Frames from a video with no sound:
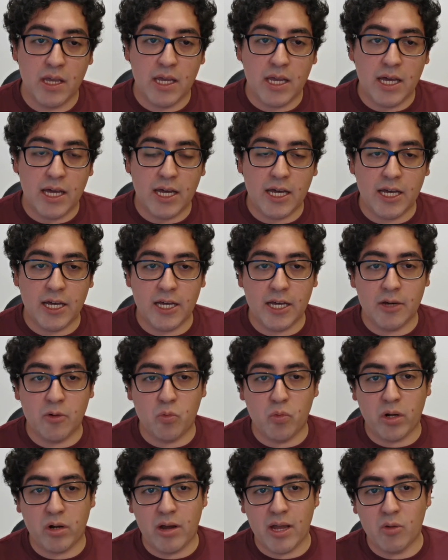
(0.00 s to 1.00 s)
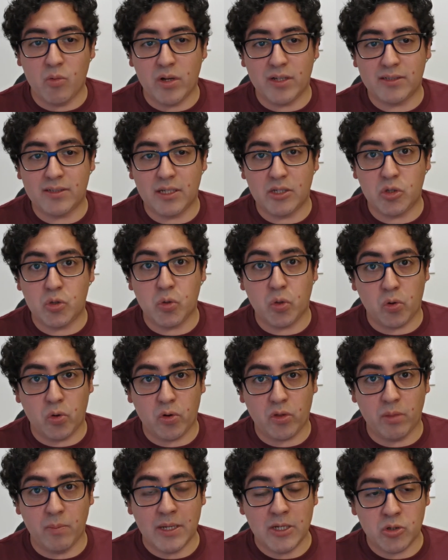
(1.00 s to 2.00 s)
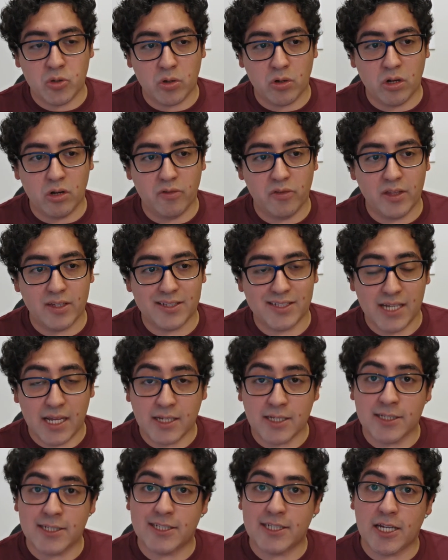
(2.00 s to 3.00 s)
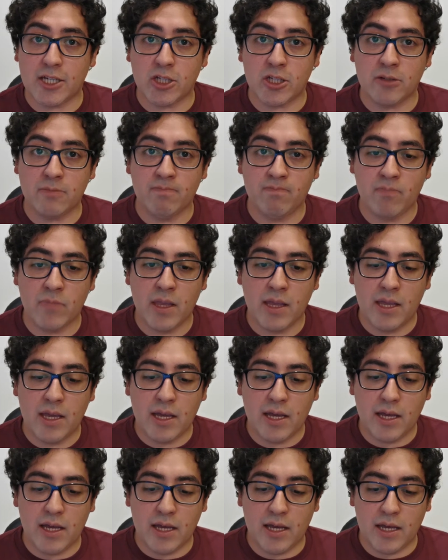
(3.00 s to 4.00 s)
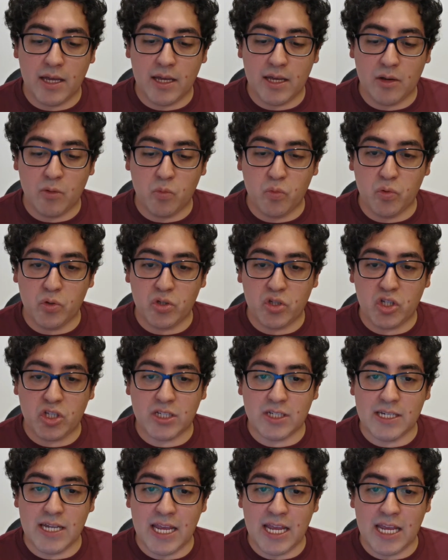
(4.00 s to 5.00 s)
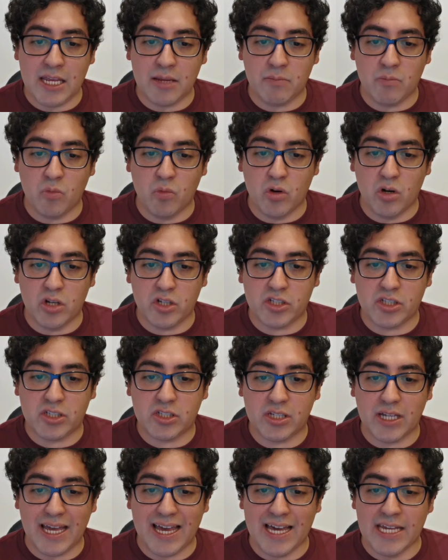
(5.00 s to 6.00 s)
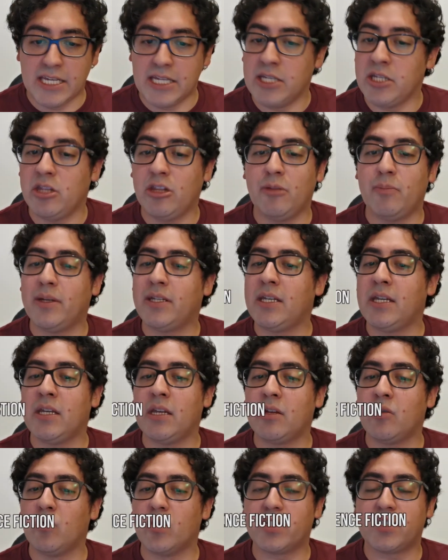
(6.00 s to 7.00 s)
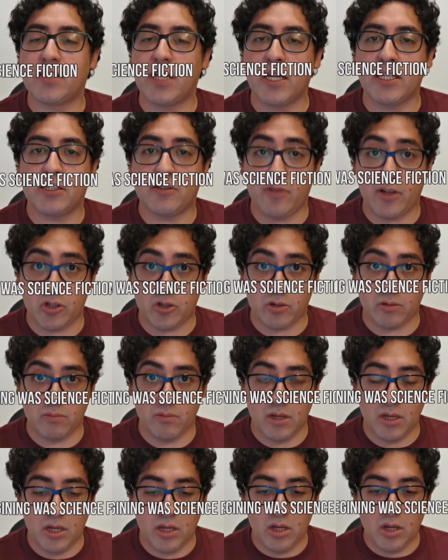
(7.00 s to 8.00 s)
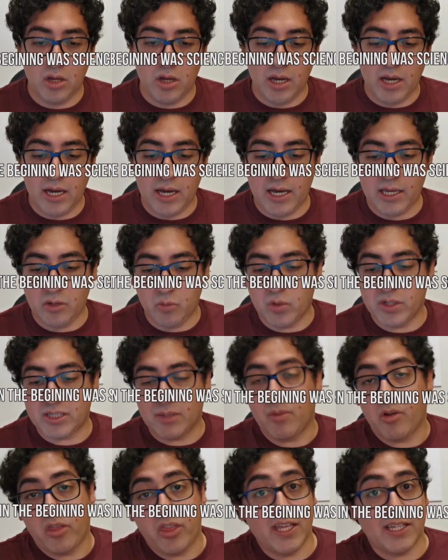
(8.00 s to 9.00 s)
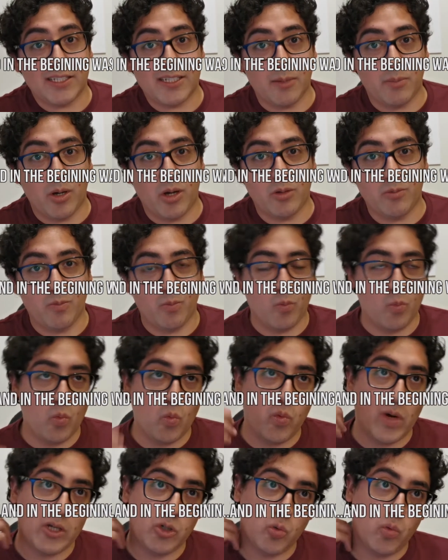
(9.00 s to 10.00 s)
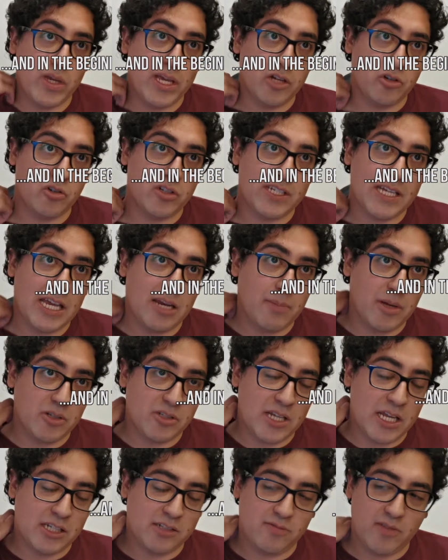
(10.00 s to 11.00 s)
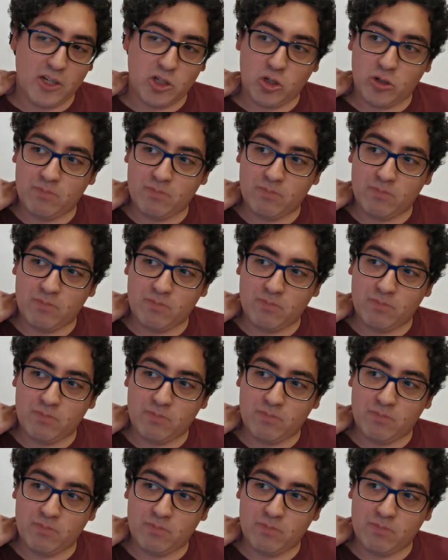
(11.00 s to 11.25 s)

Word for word: uh, where I was the tutor, the mentor of the second session, uh, which name was And in the Beginning was Science Fiction. And it was about this about what do we understand about science fiction?